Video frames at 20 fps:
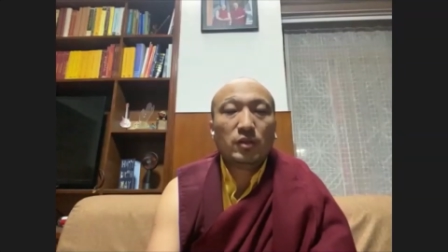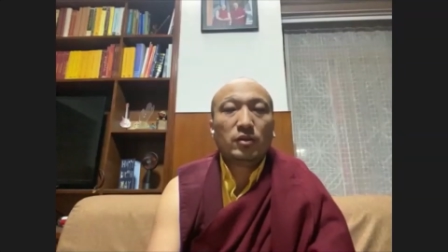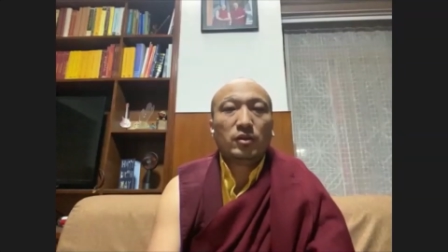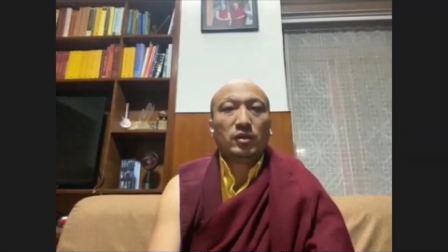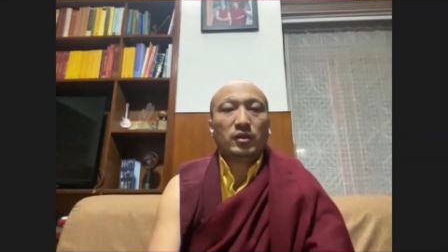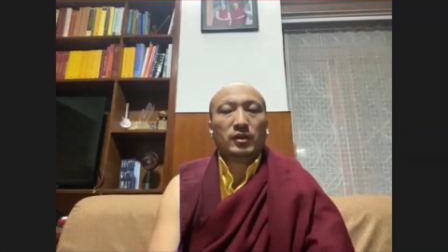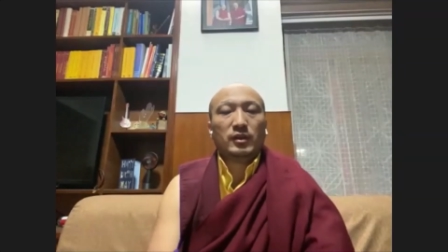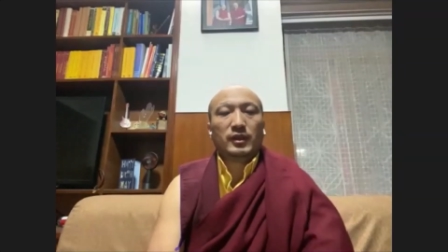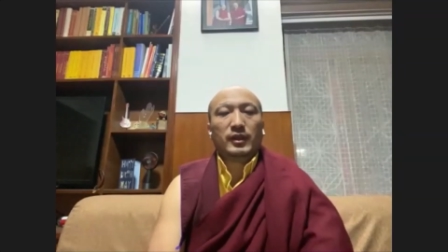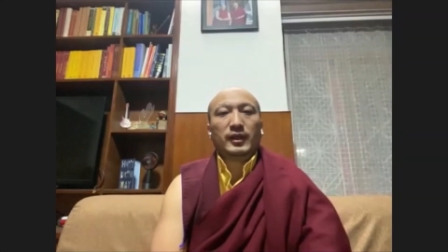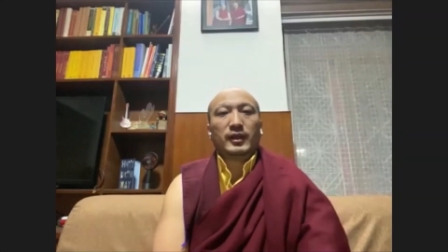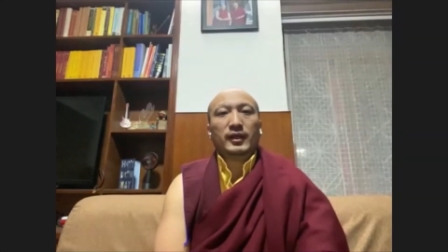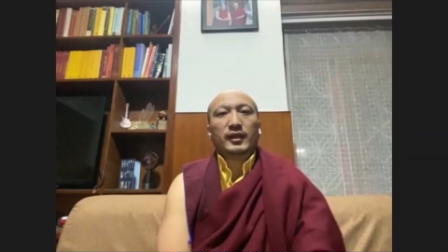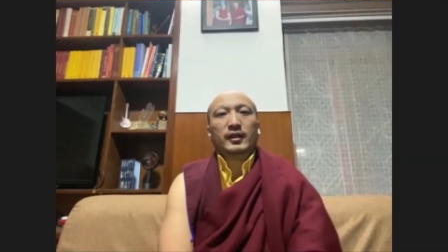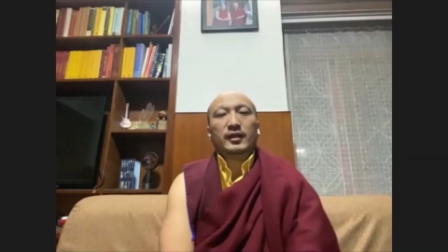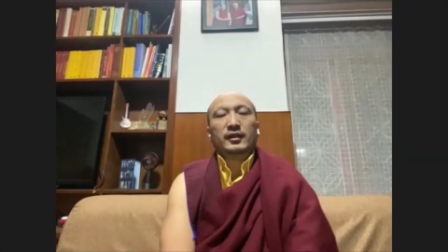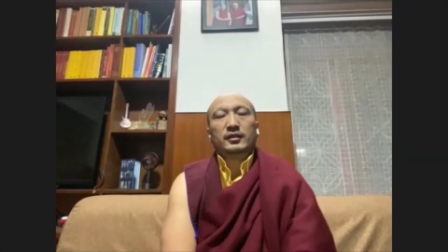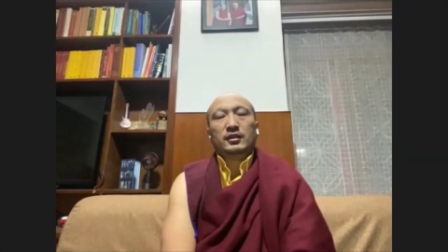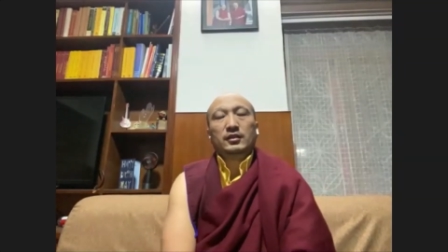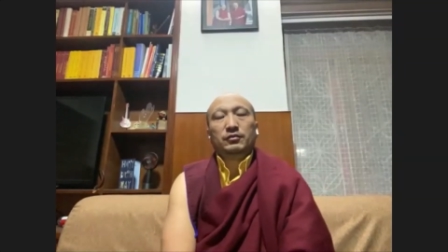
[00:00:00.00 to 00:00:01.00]
uh,
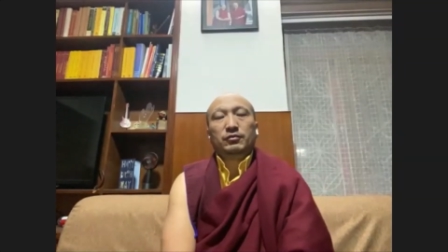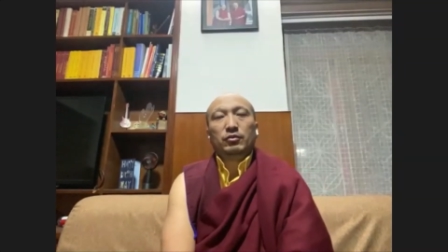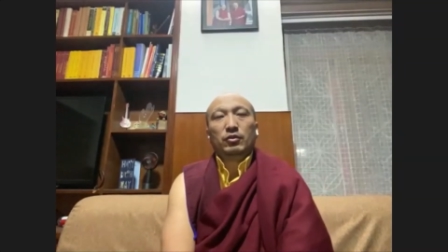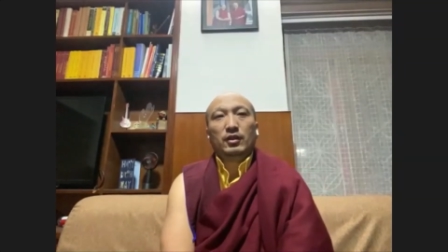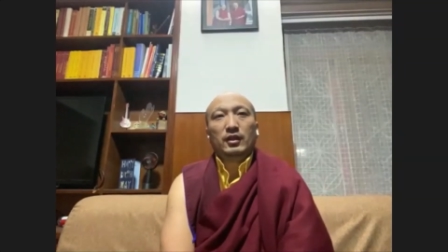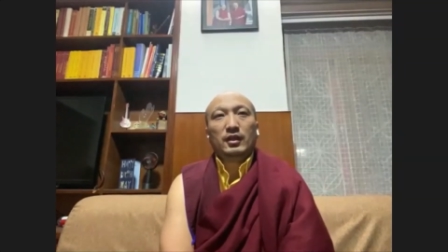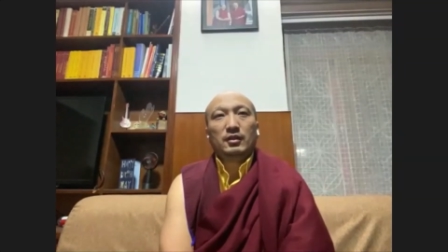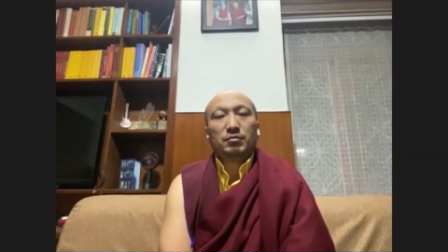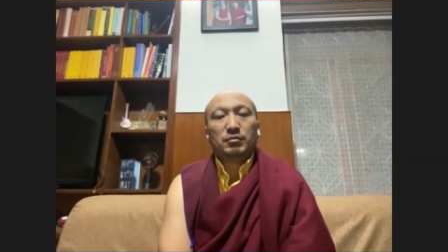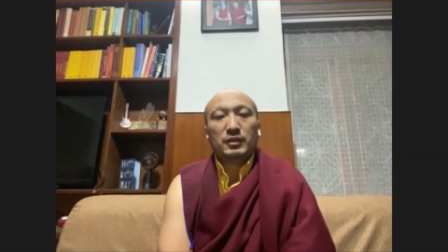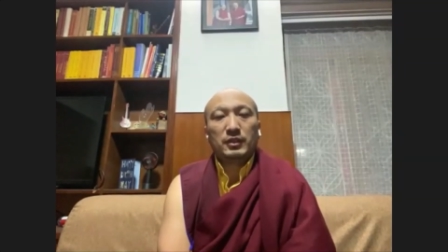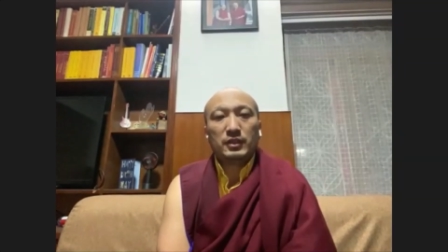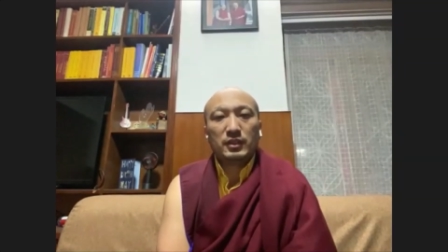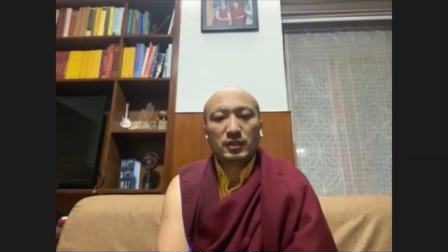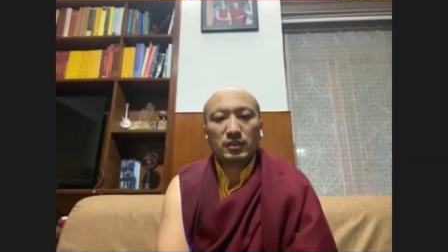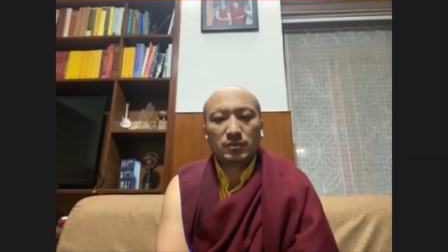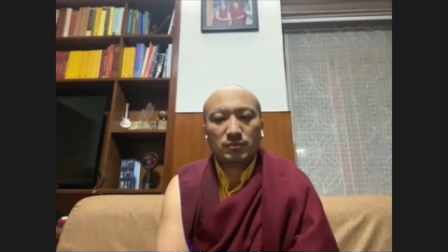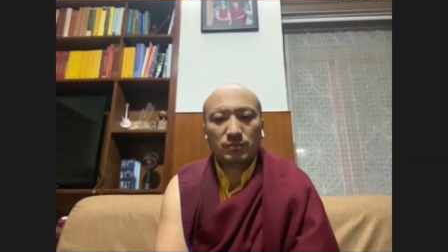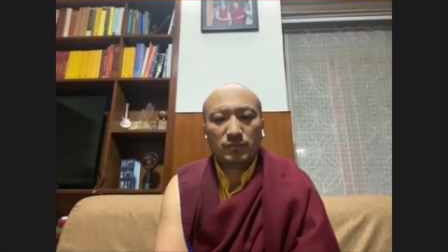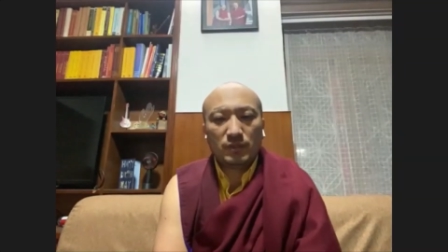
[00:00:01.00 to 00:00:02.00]
and if you are like
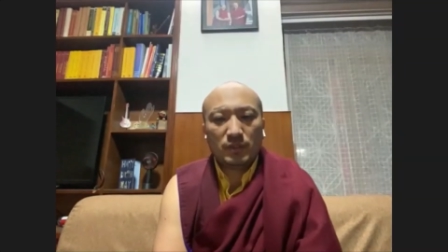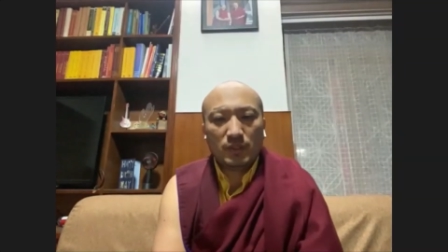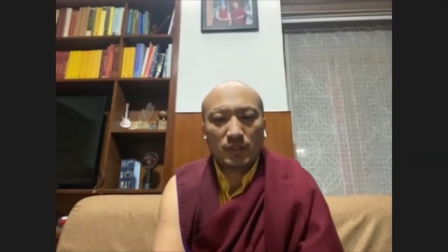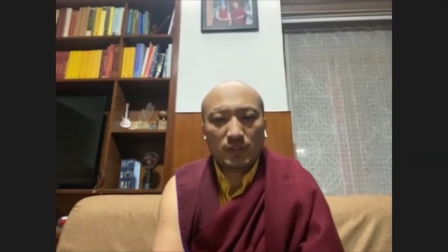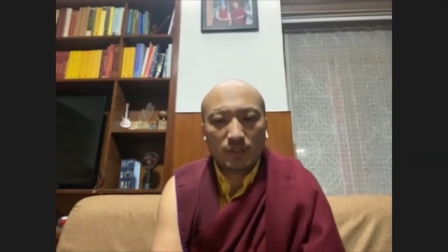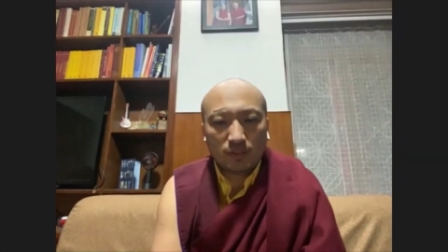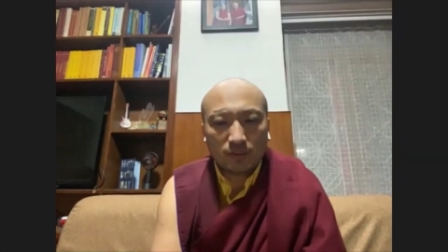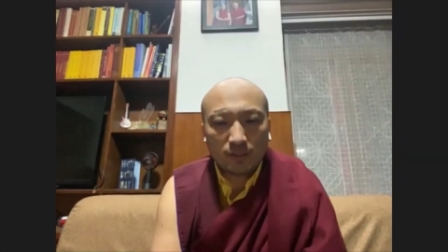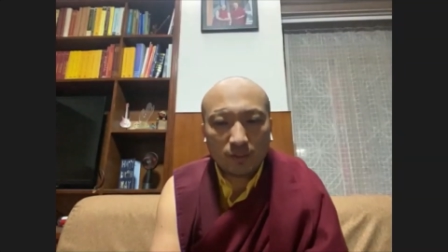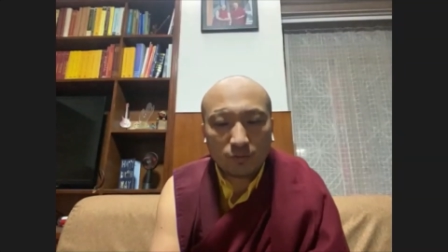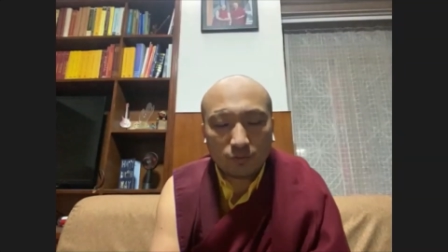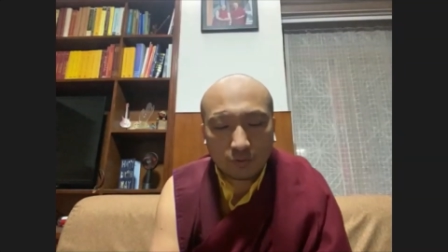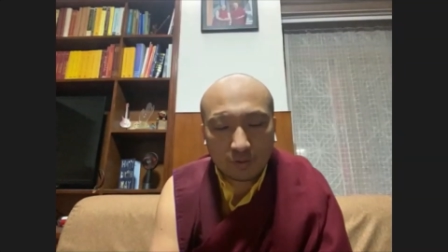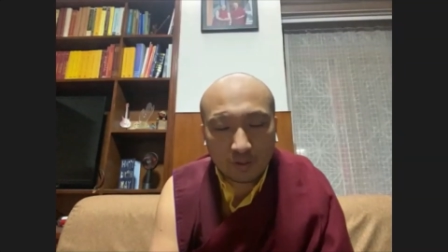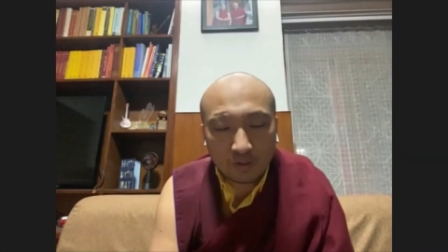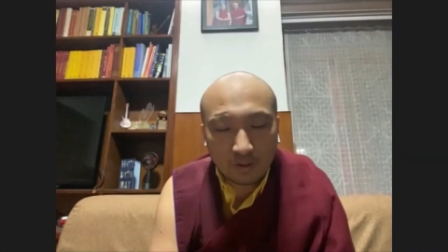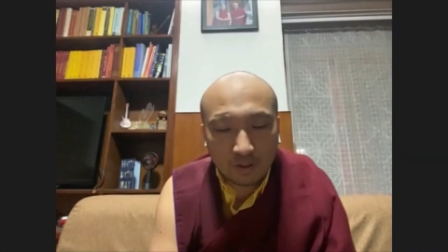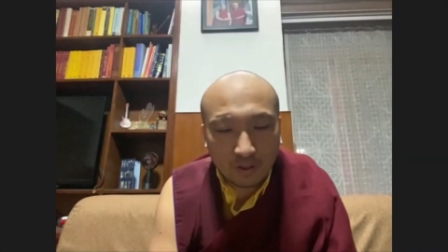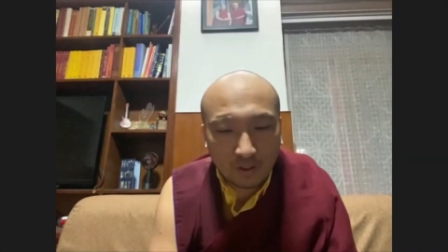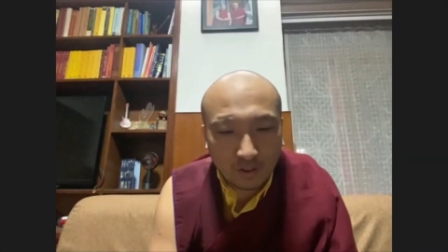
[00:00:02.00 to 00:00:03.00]
medium, then you
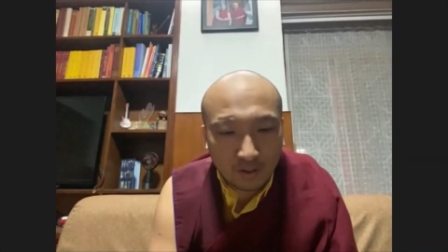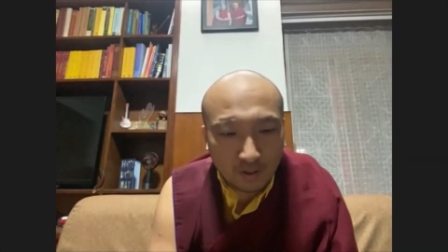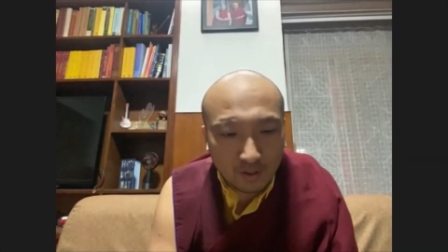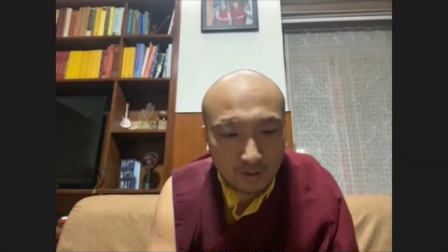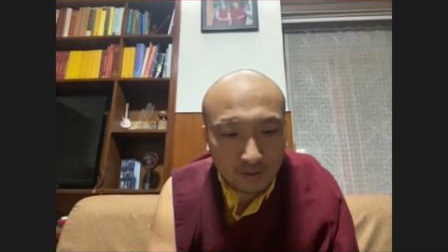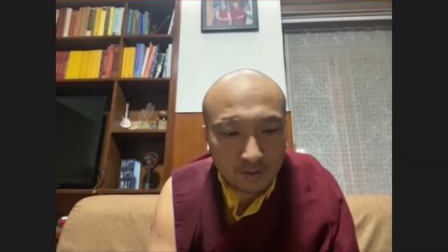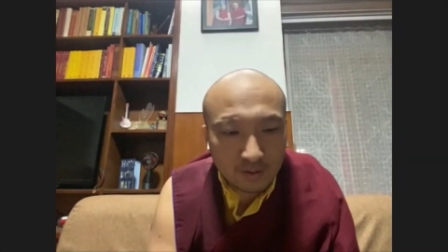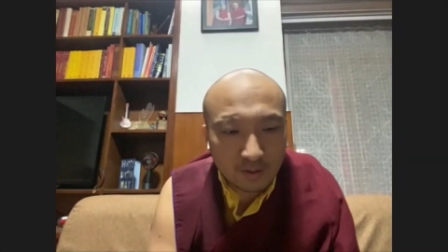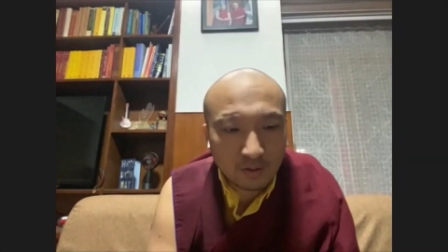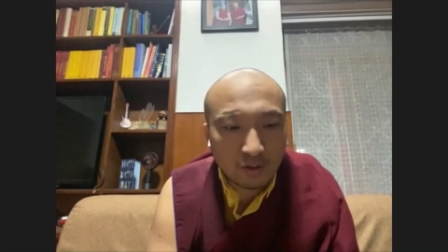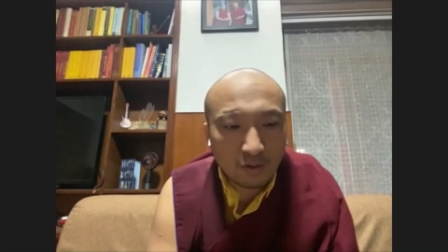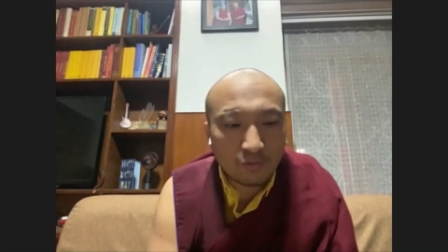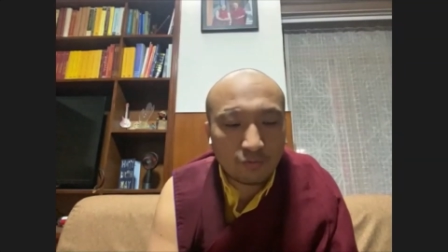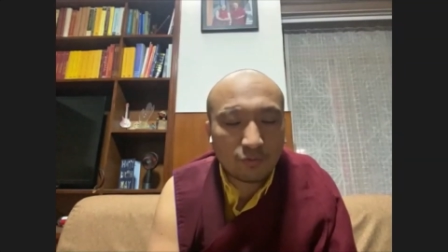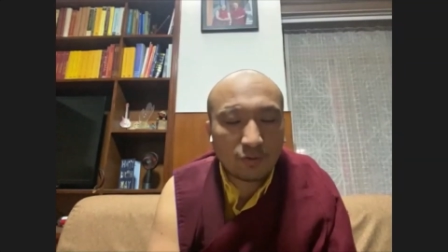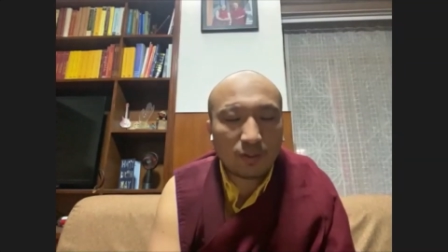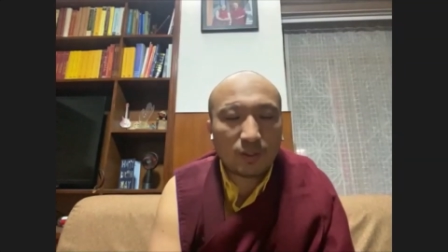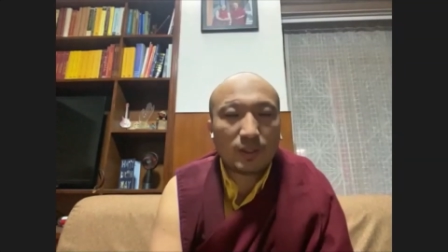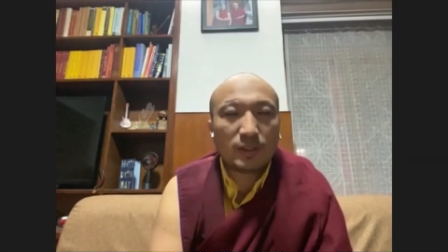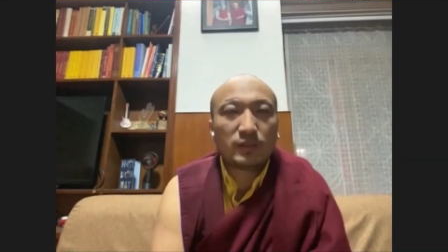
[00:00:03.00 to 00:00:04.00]
can uh, still
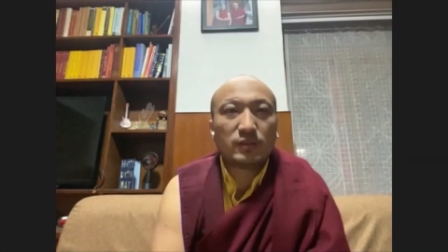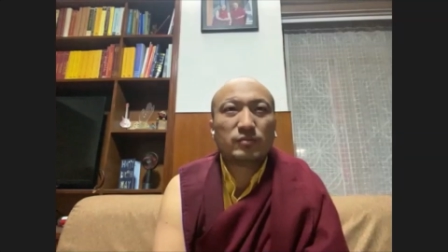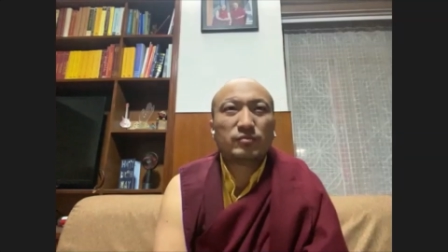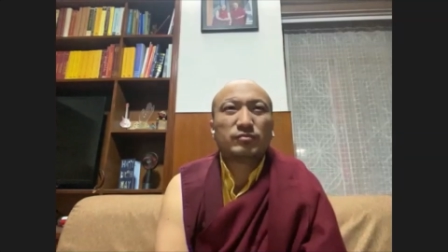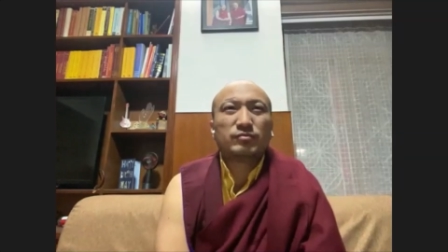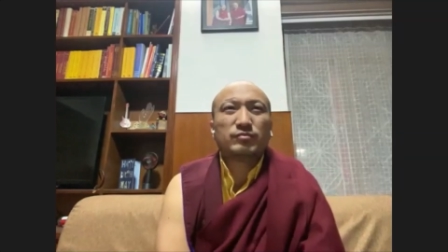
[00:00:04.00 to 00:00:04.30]
offer like